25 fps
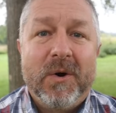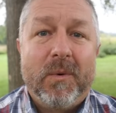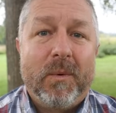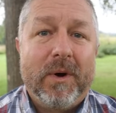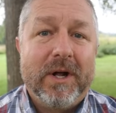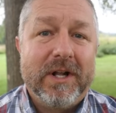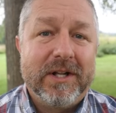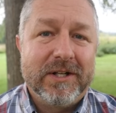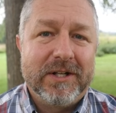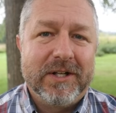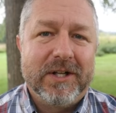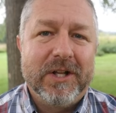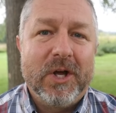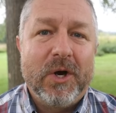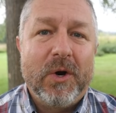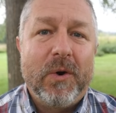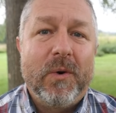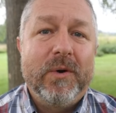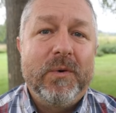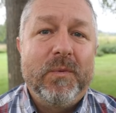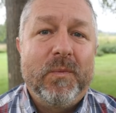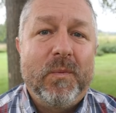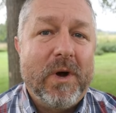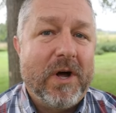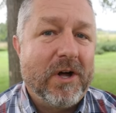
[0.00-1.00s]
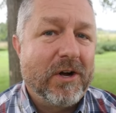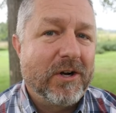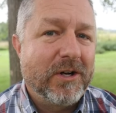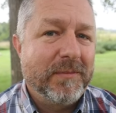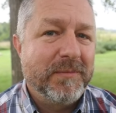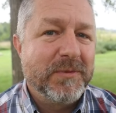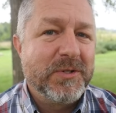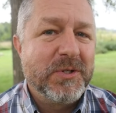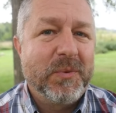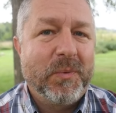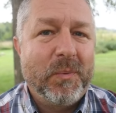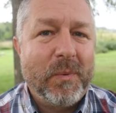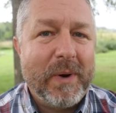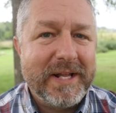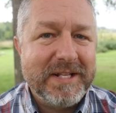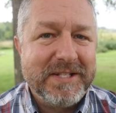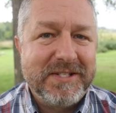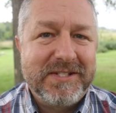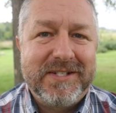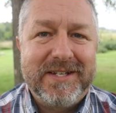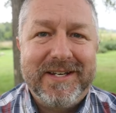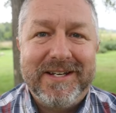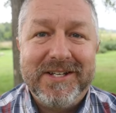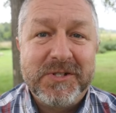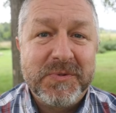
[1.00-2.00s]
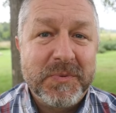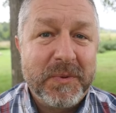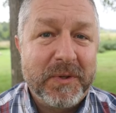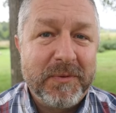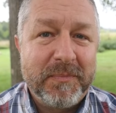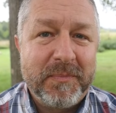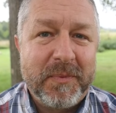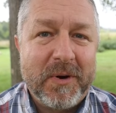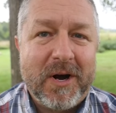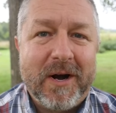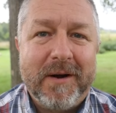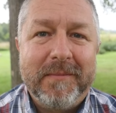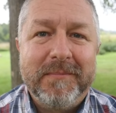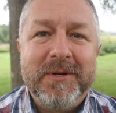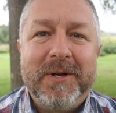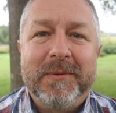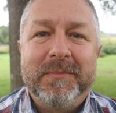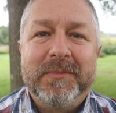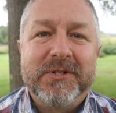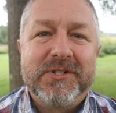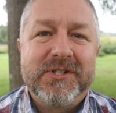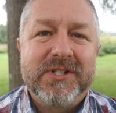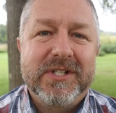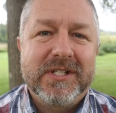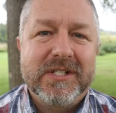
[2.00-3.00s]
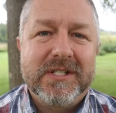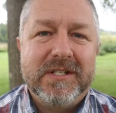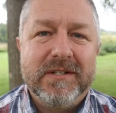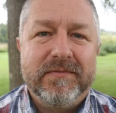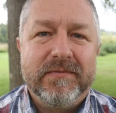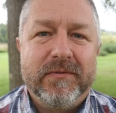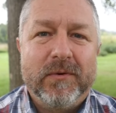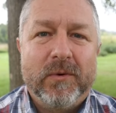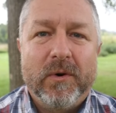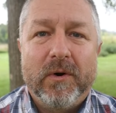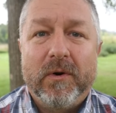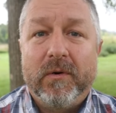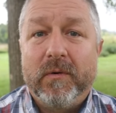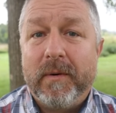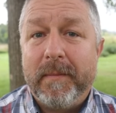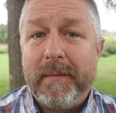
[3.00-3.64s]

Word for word: Well, hello and welcome to Wednesdays with Bob, number sixty-four.